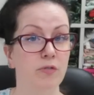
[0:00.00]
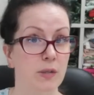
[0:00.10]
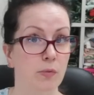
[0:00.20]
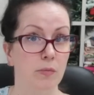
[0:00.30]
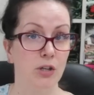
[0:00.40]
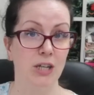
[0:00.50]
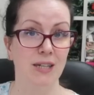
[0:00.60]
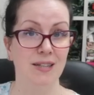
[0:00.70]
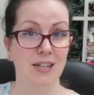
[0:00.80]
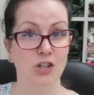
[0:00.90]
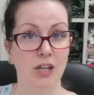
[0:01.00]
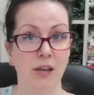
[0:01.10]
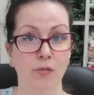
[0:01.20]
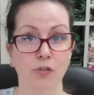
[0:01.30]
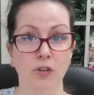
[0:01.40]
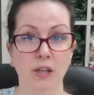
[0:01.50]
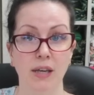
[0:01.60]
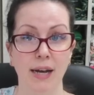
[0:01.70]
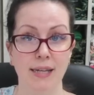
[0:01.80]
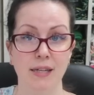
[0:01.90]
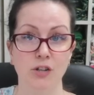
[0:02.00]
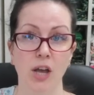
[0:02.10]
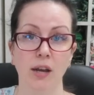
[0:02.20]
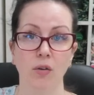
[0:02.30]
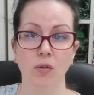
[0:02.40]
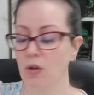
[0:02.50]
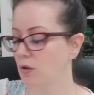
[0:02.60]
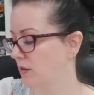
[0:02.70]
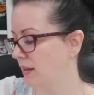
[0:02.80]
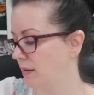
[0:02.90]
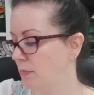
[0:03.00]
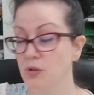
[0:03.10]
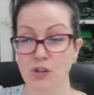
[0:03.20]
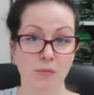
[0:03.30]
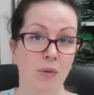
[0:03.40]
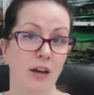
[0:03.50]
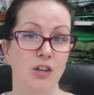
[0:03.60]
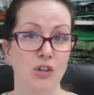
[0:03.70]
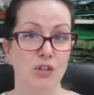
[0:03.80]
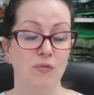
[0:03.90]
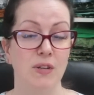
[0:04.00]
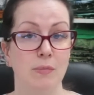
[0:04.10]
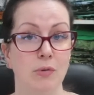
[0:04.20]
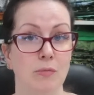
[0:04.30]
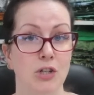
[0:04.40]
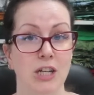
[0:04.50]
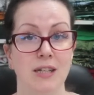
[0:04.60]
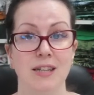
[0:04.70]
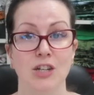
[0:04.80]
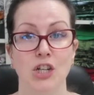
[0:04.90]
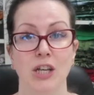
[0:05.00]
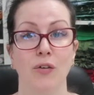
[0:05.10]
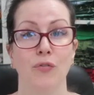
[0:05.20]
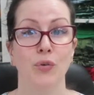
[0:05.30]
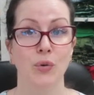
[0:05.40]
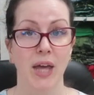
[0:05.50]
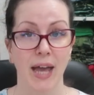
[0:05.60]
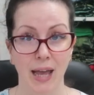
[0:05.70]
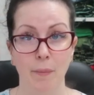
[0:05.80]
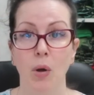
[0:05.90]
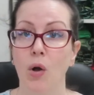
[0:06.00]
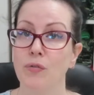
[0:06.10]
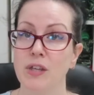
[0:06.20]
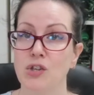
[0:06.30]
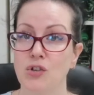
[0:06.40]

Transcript: visible machine stitching for the elastic channel on the bottom, I used visible machine stitching for the hem of this